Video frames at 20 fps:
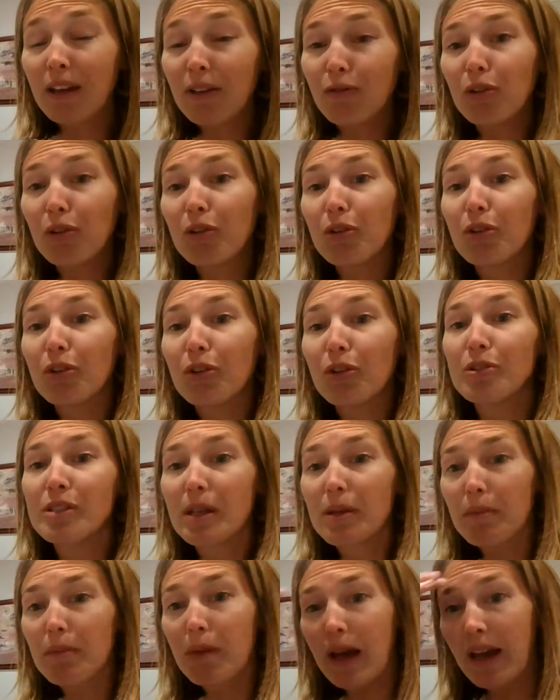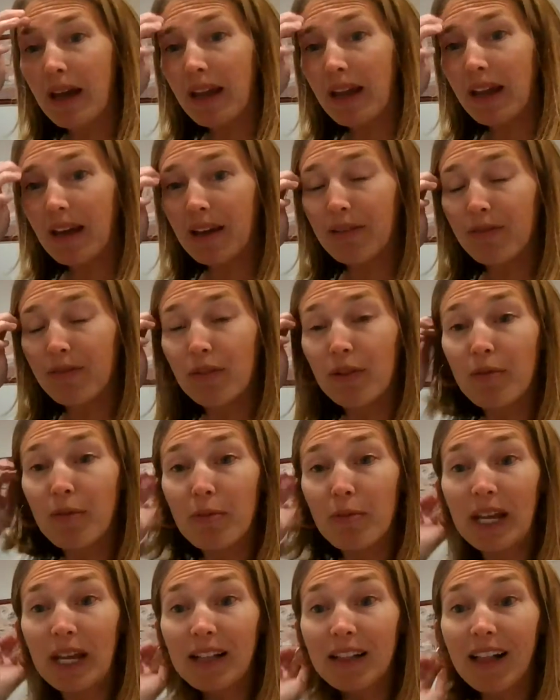if you're using if you're from
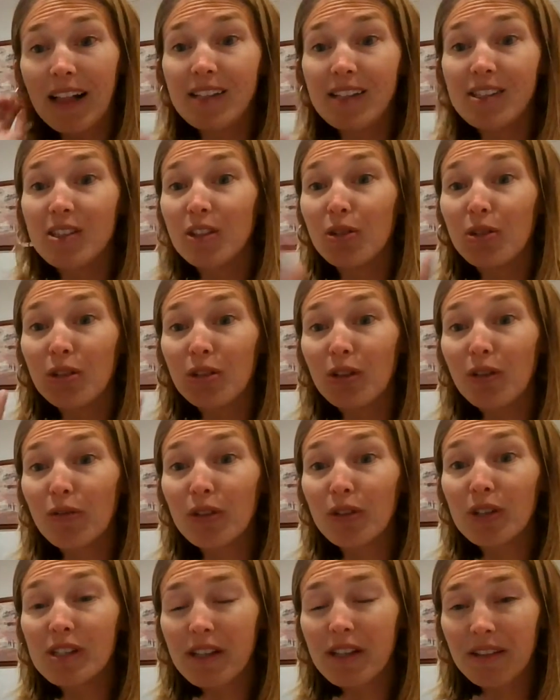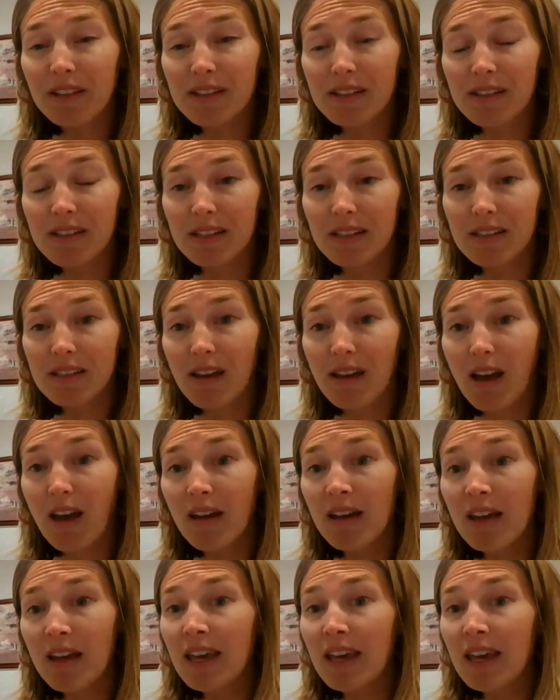my class, you can look for this on the seesaw.